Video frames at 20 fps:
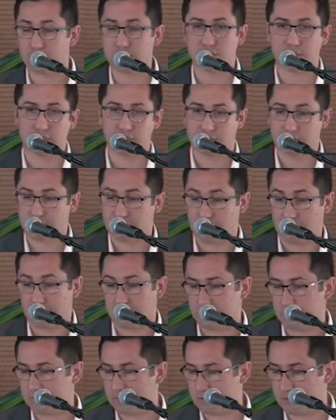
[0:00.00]
teaching
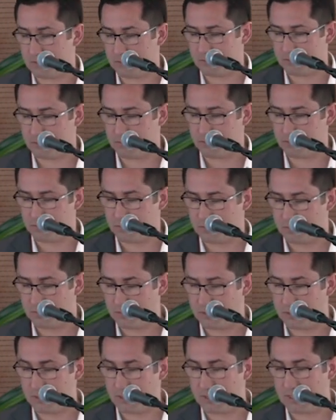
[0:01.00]
time, so
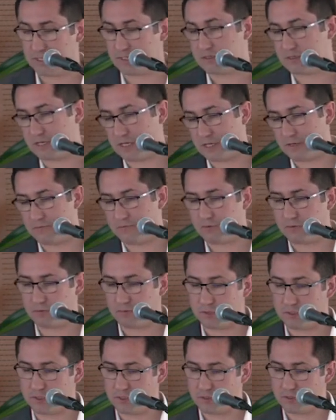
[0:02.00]
less time for
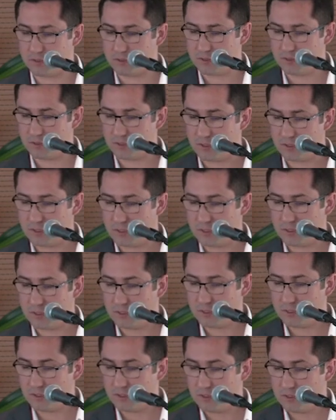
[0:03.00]
research.
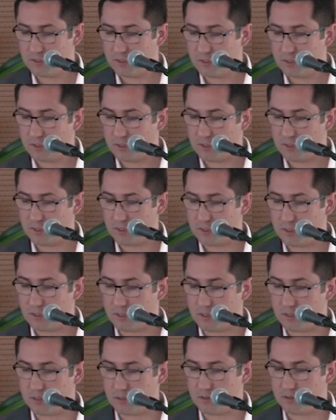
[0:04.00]

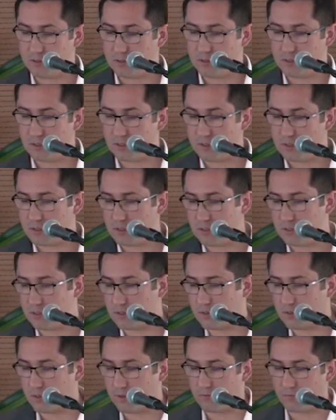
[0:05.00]
And
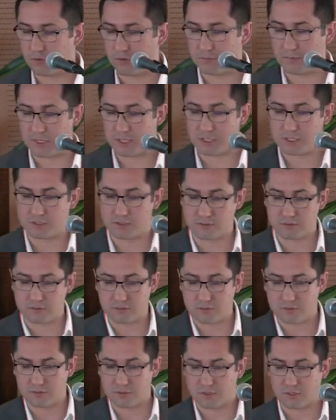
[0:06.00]

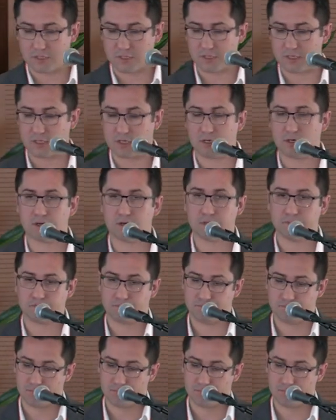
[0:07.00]
formation, they are